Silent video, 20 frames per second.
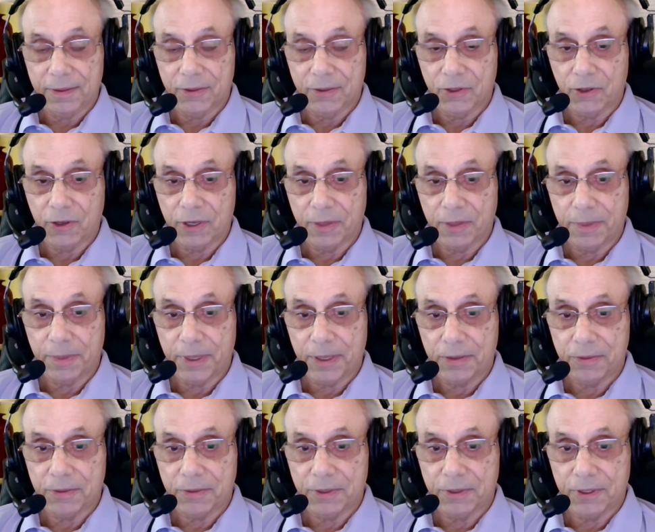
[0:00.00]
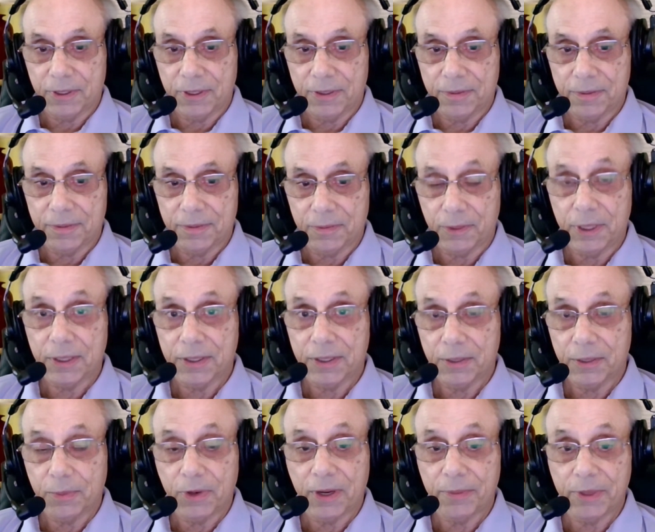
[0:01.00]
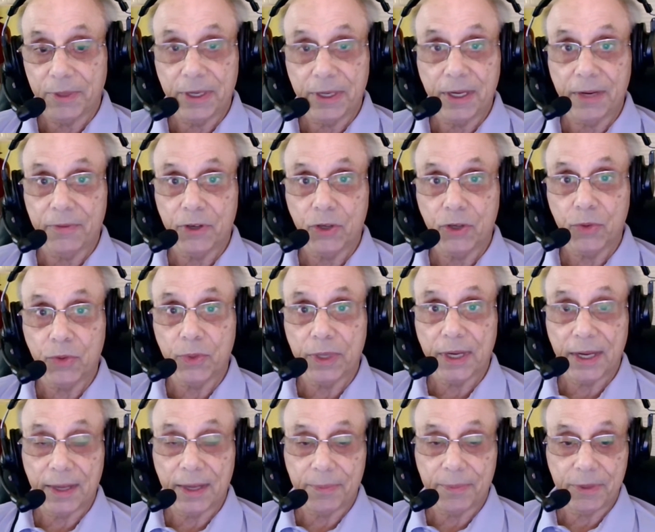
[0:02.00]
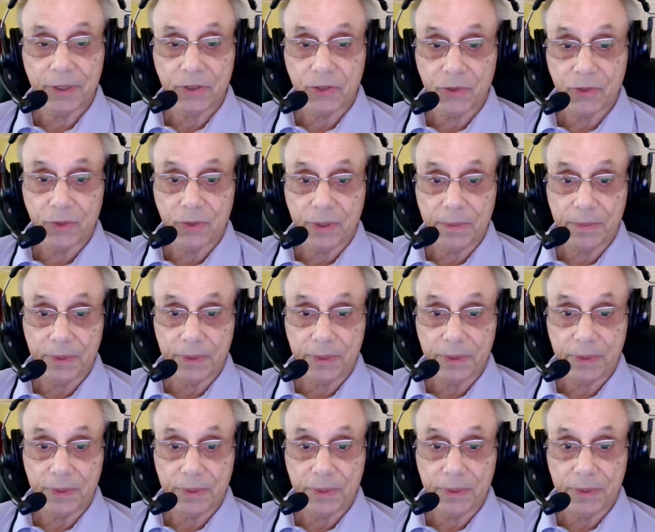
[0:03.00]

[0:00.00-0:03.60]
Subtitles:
Talk about, he probably never knew what happened to him,